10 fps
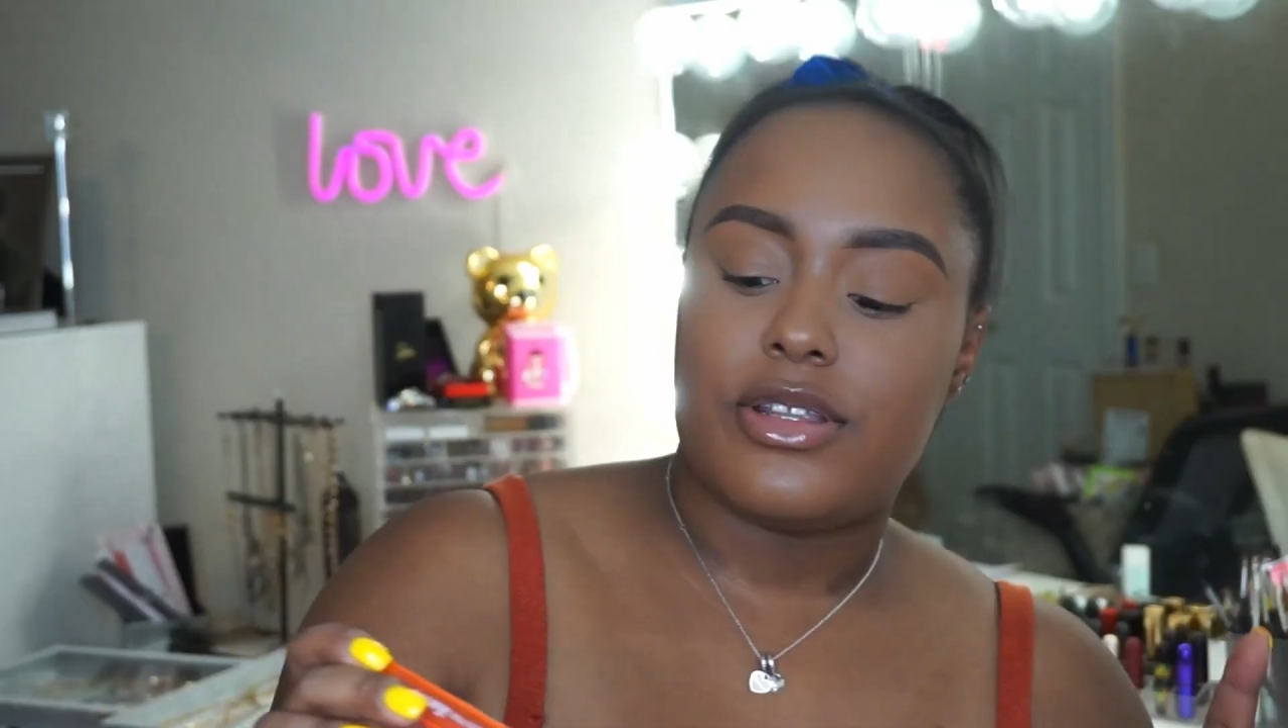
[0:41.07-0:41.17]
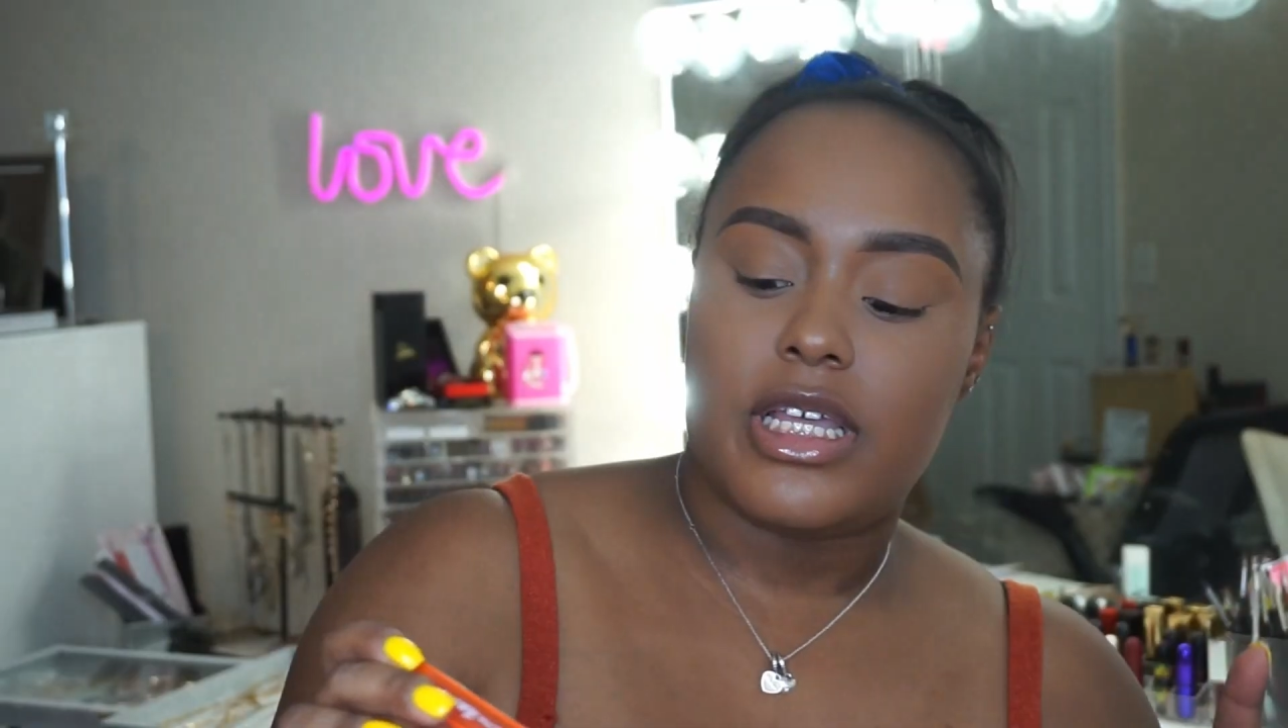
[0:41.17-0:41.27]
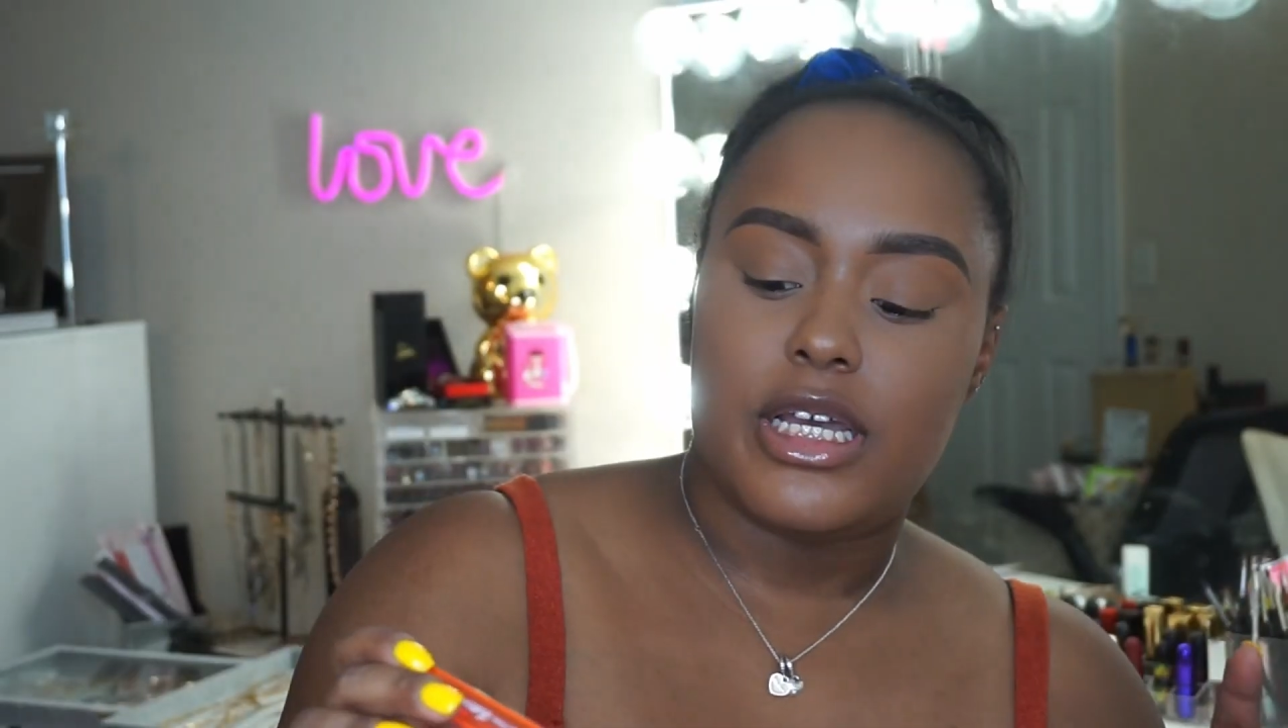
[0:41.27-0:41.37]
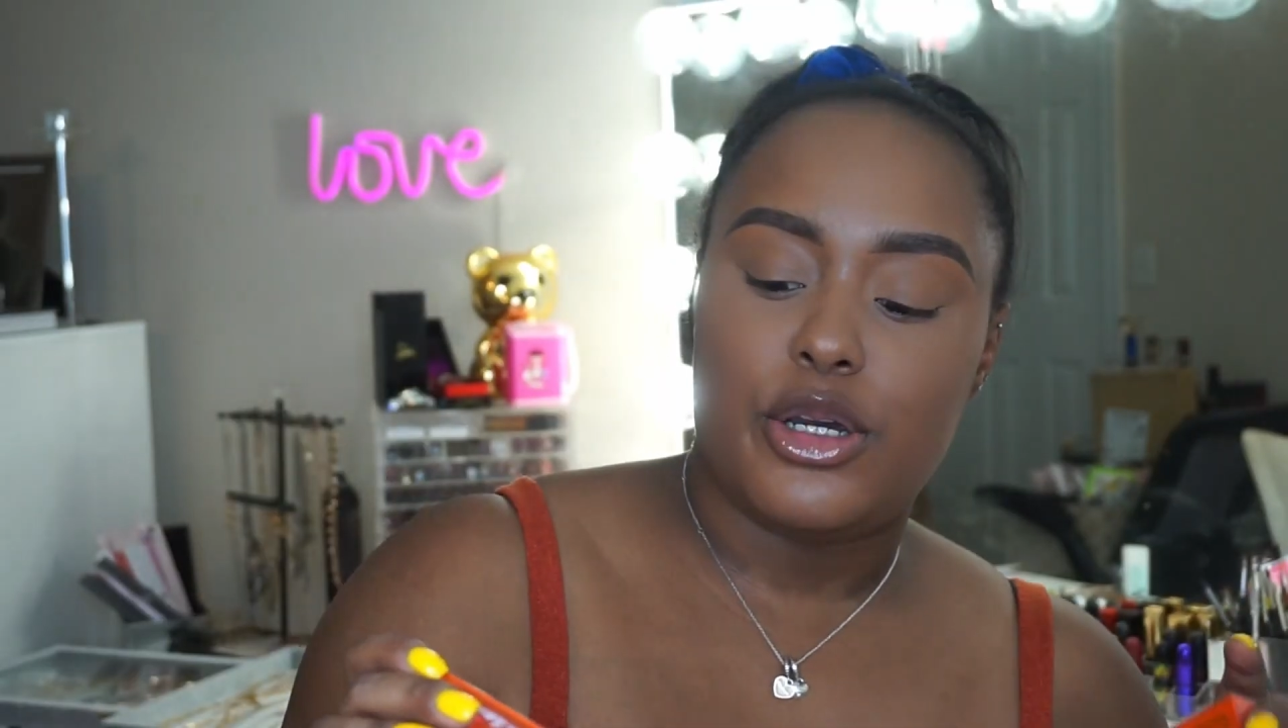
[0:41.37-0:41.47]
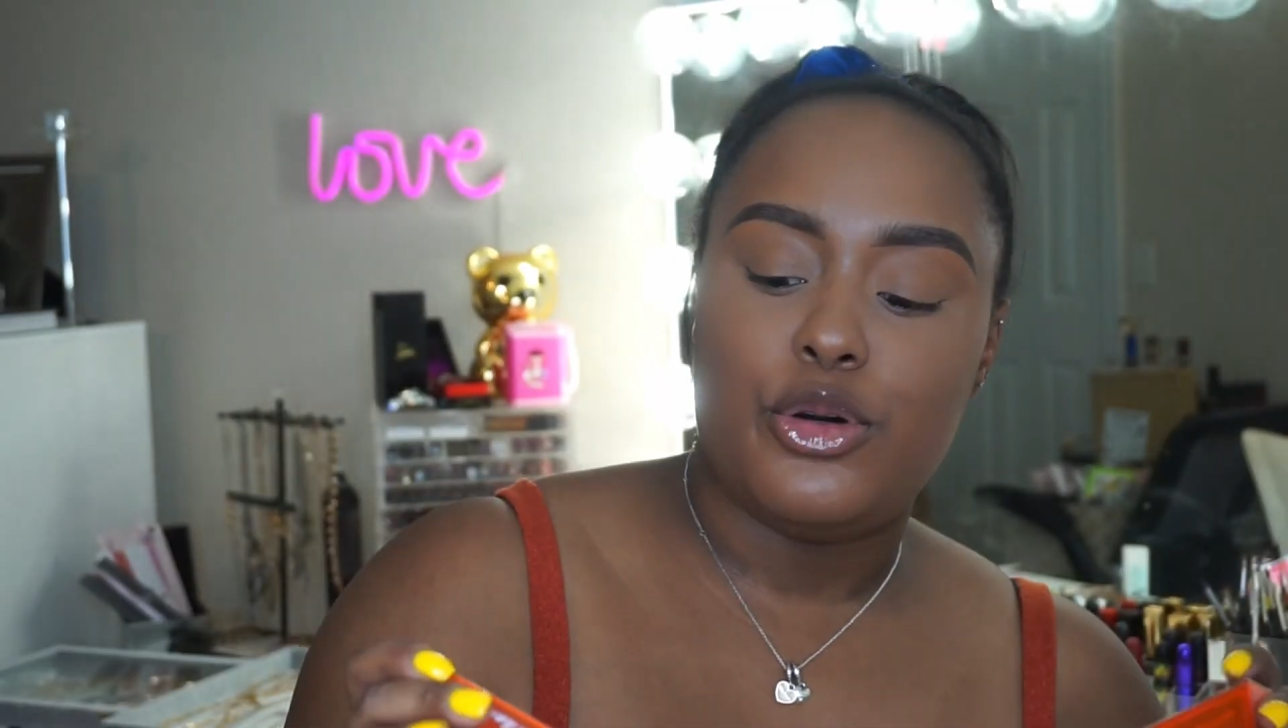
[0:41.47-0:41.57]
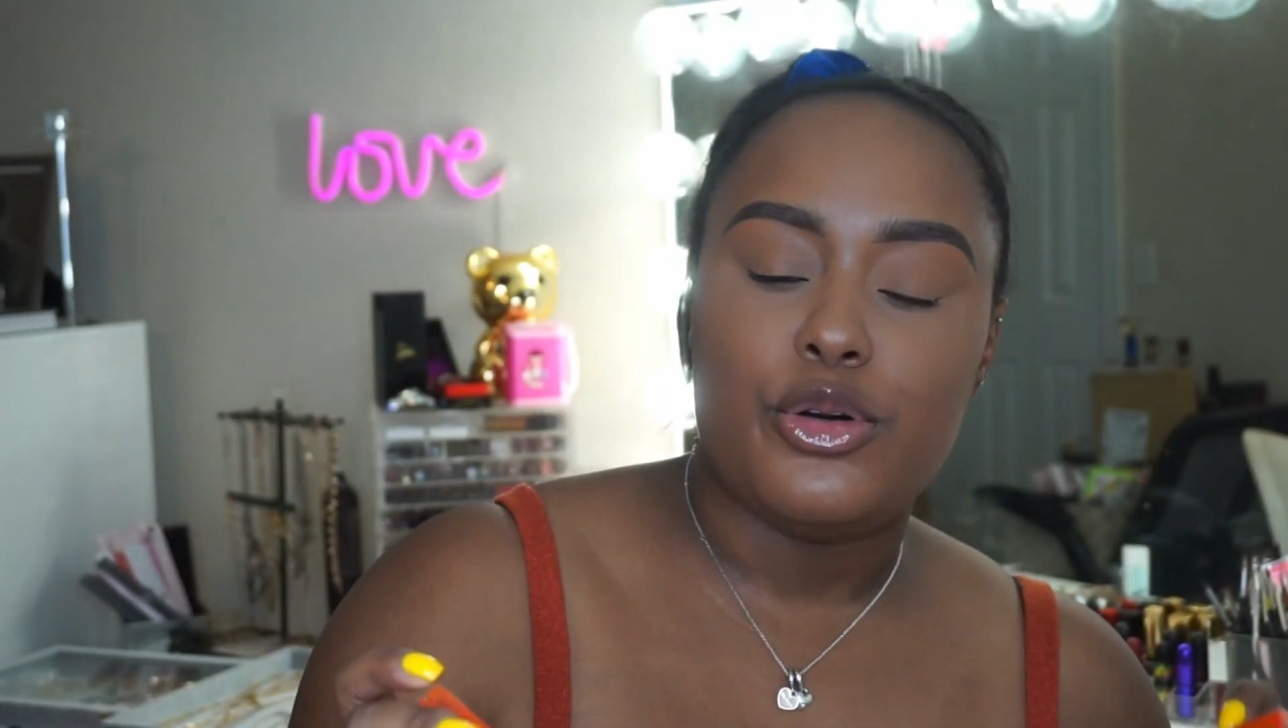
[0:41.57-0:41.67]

They're the